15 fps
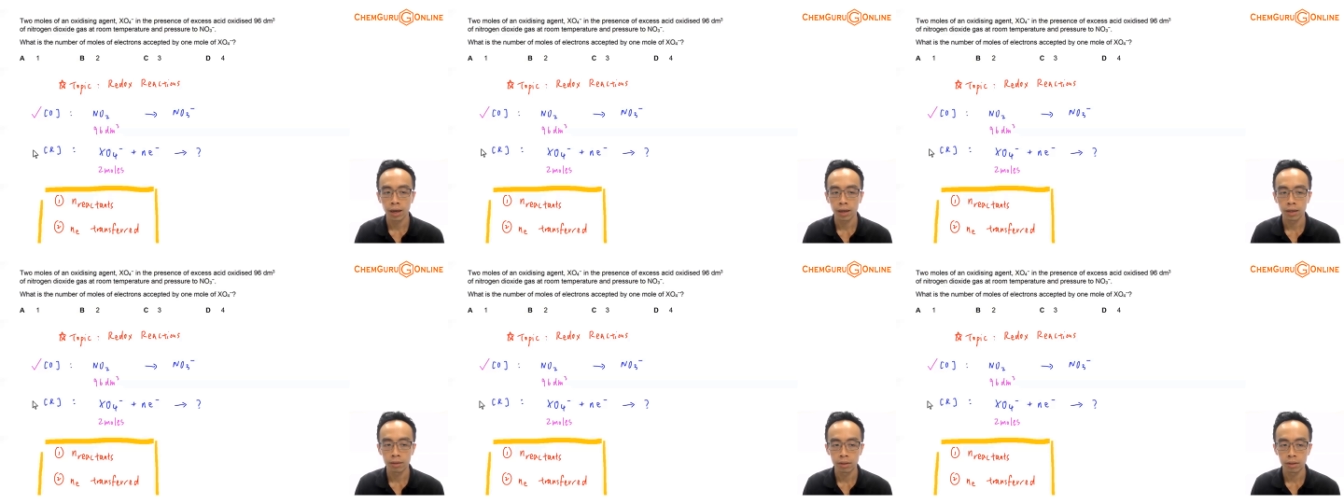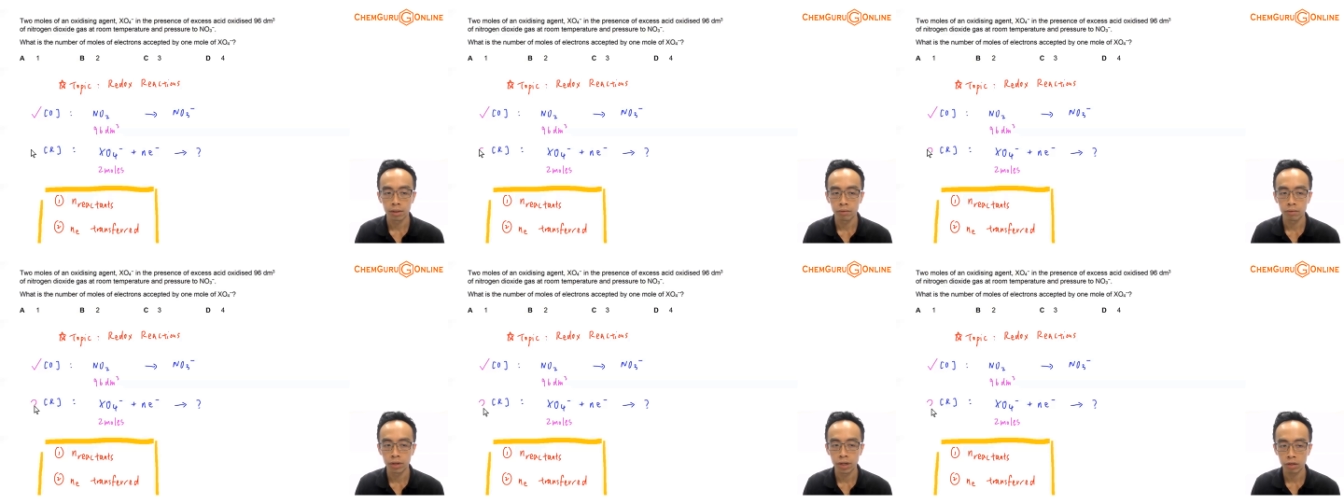
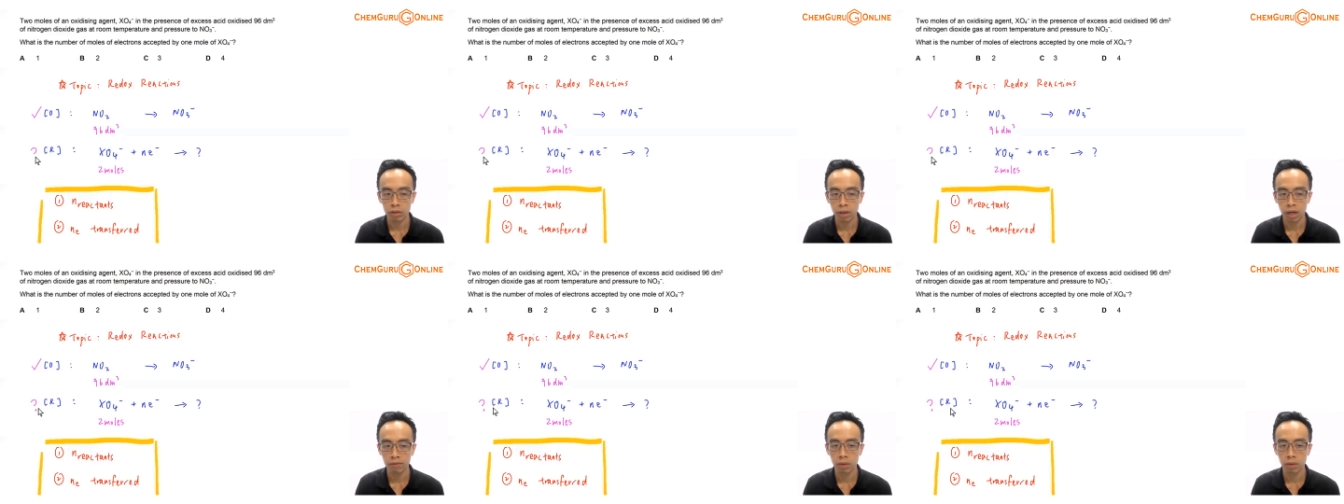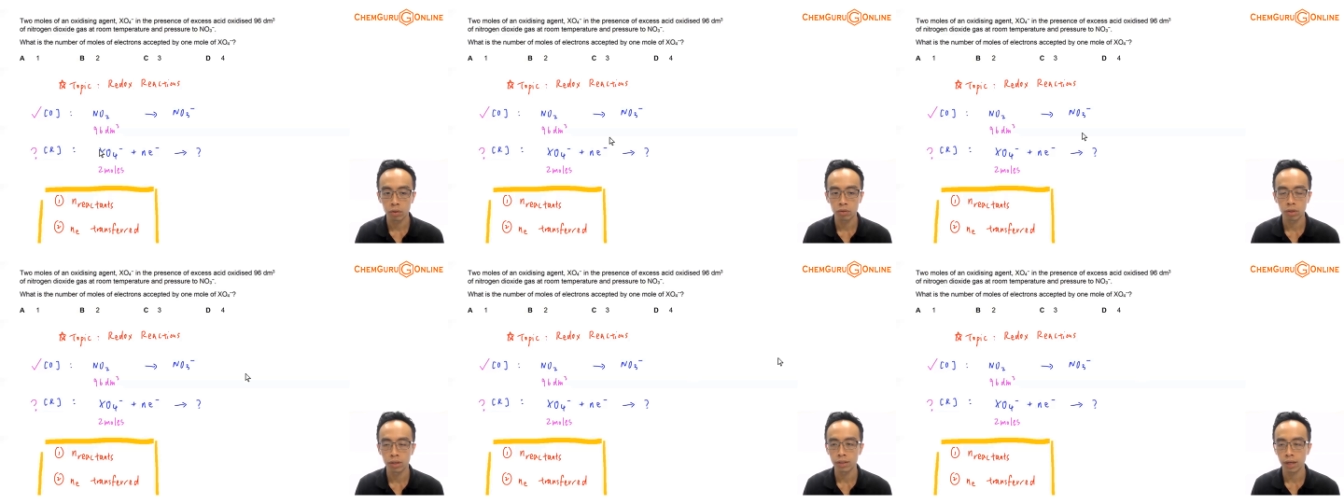and the reduction half
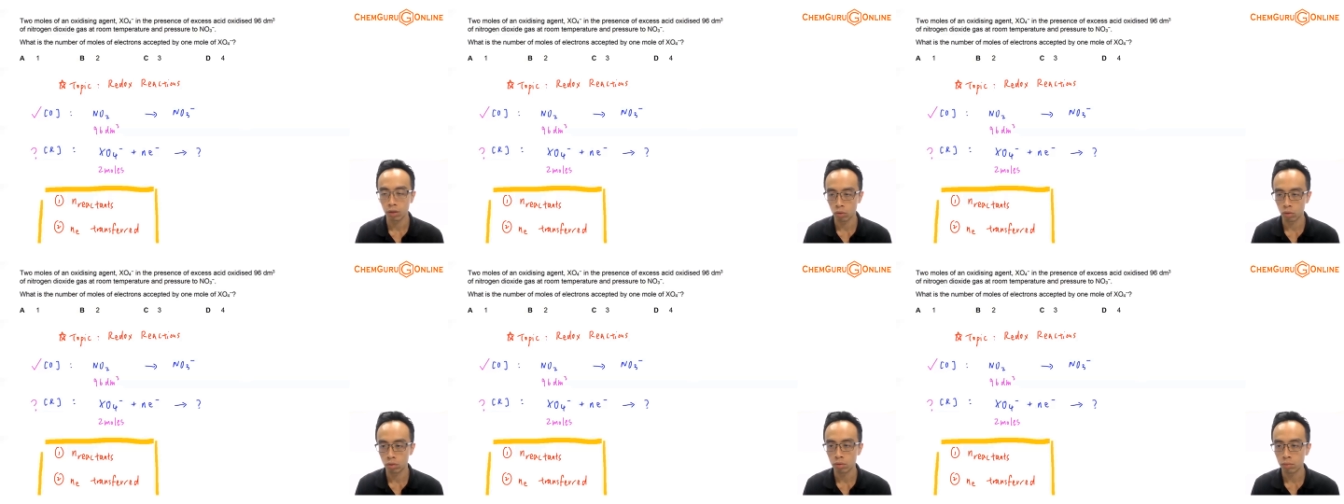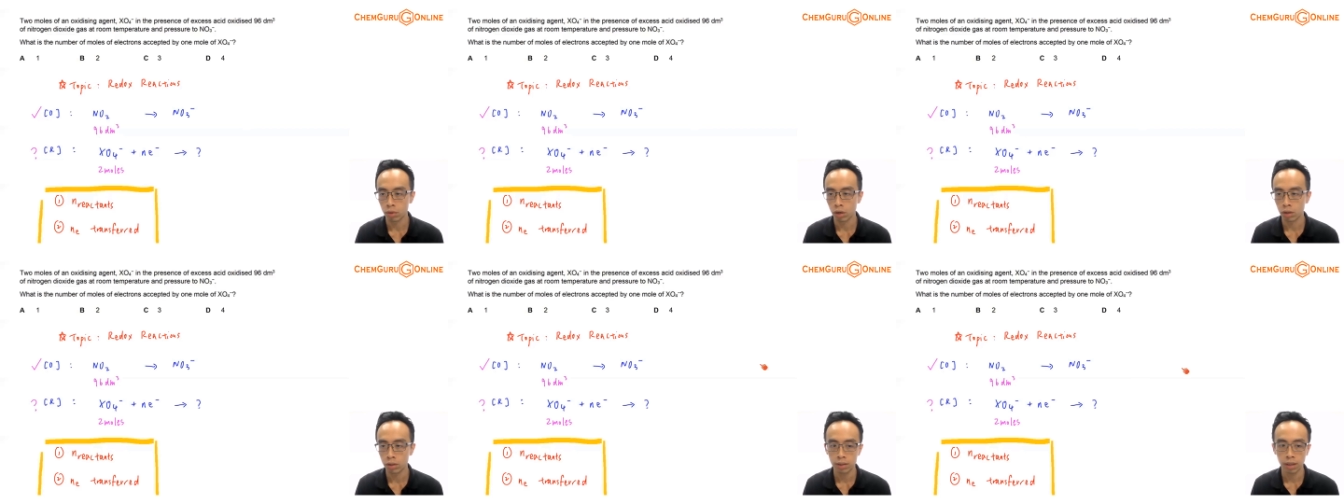equation is unknown
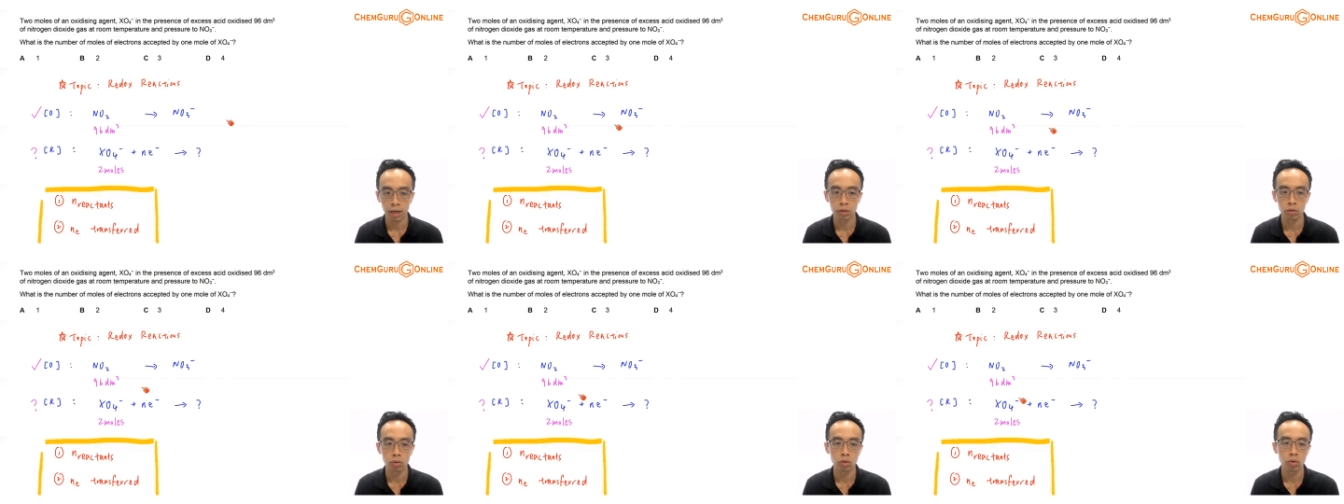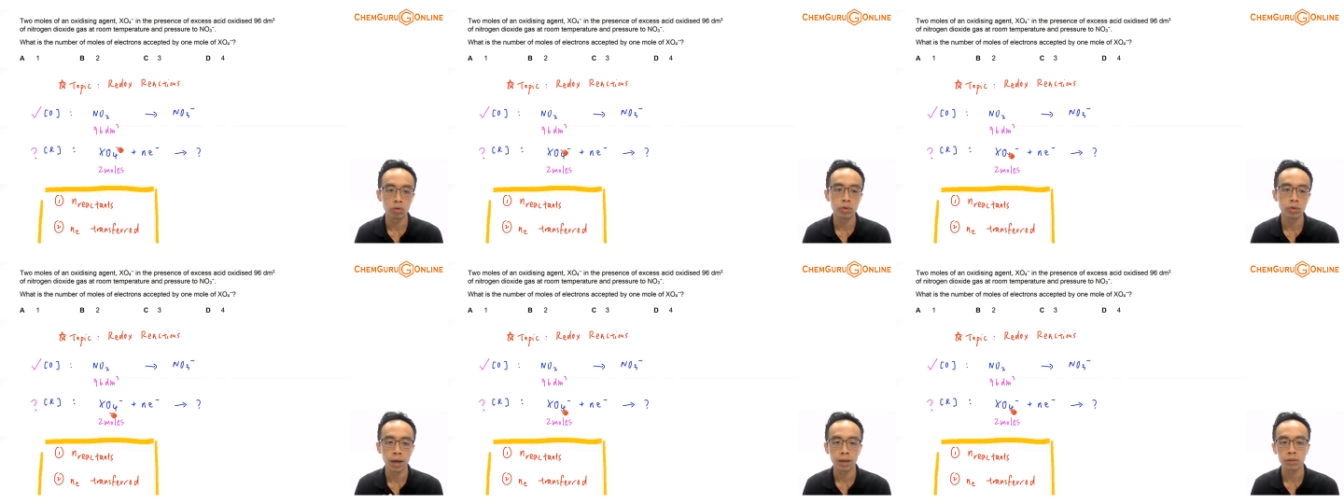because I don't
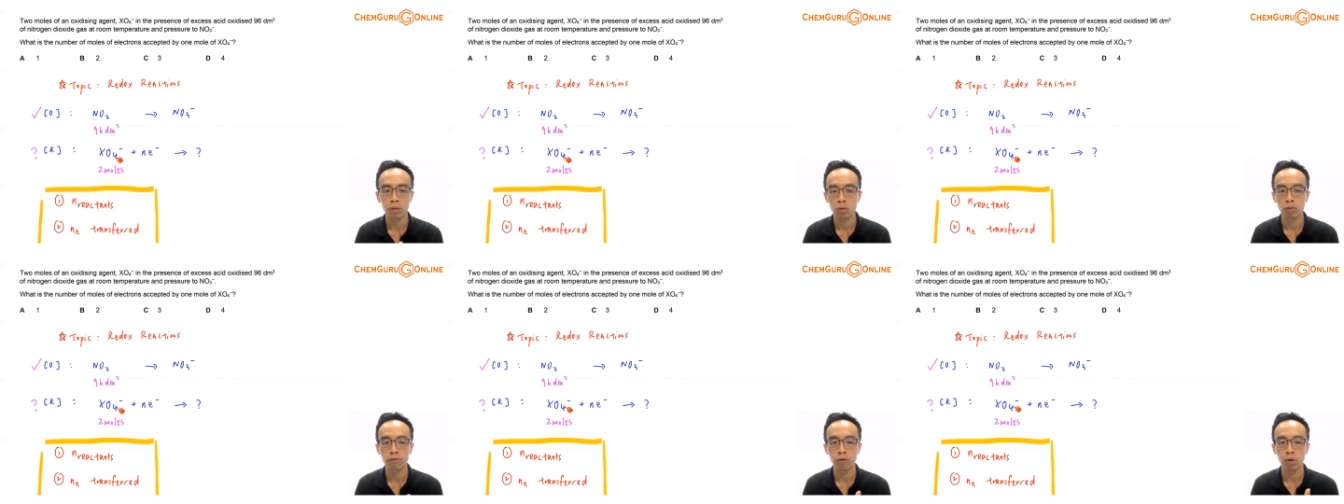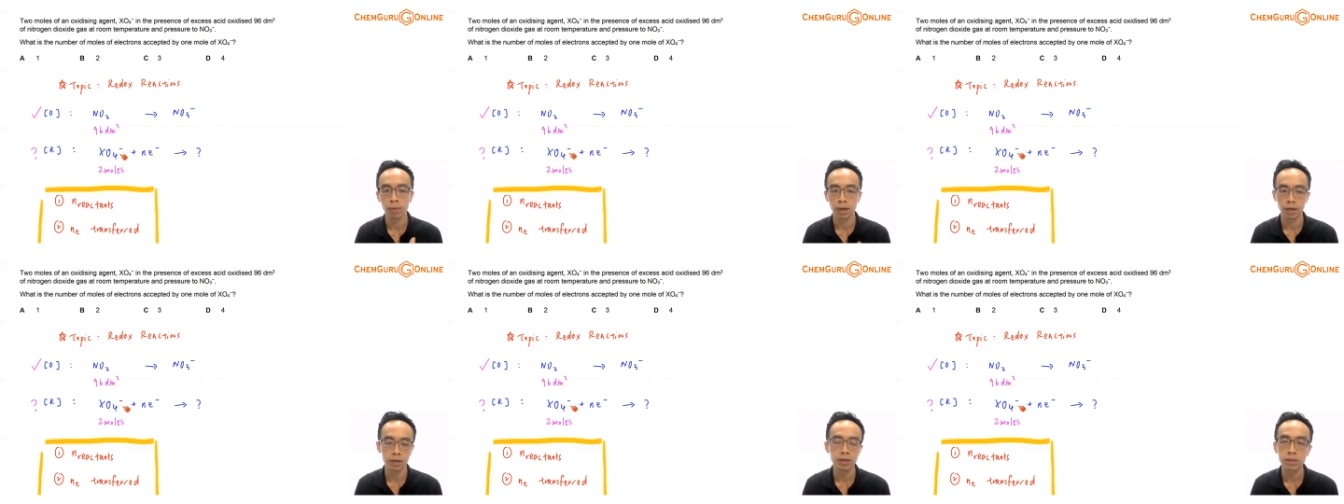know
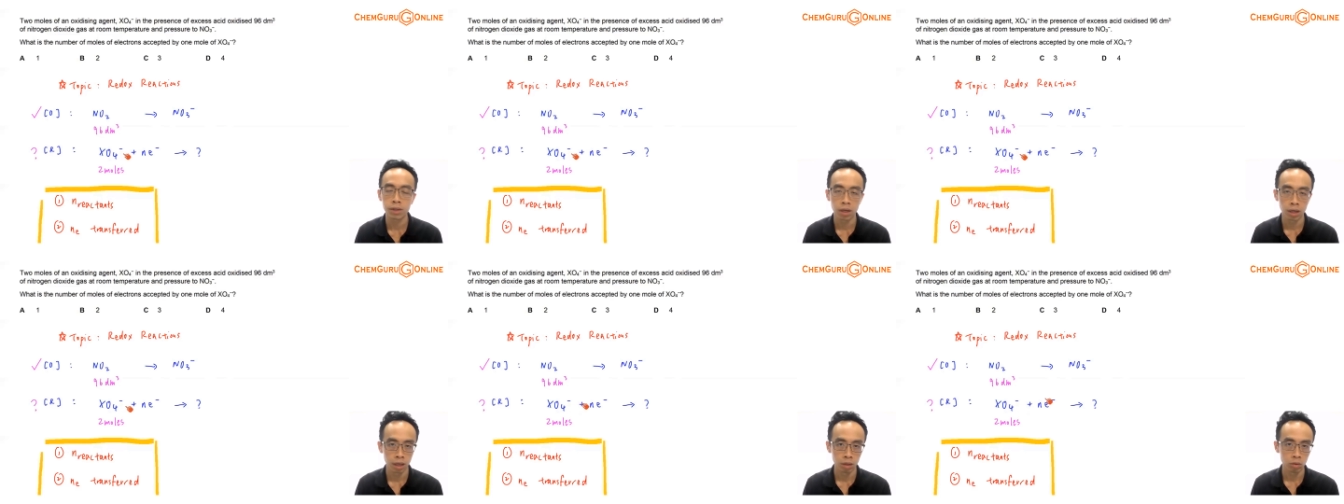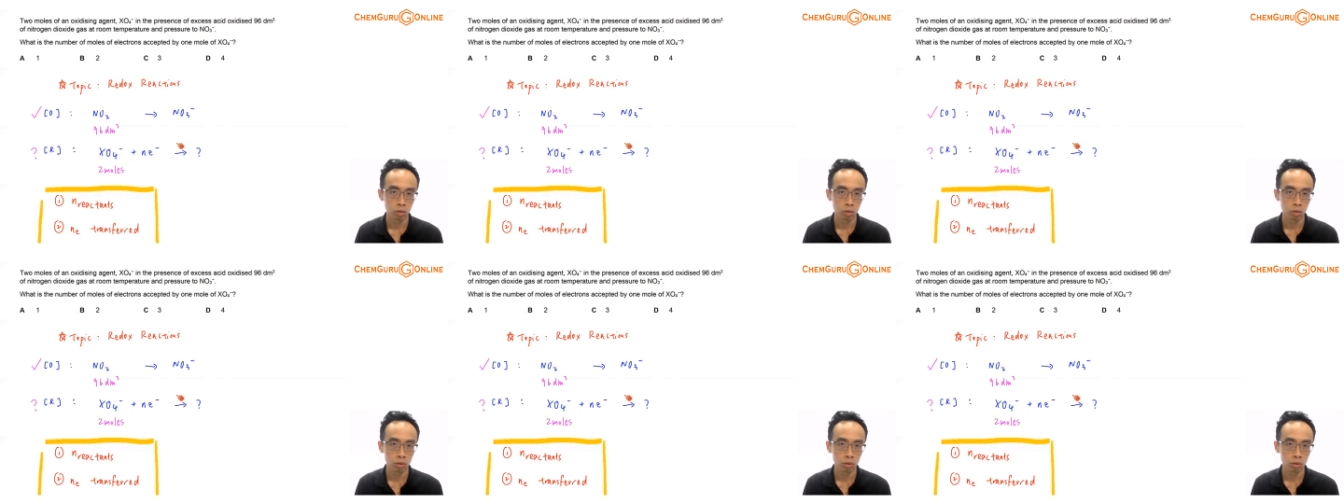XO4-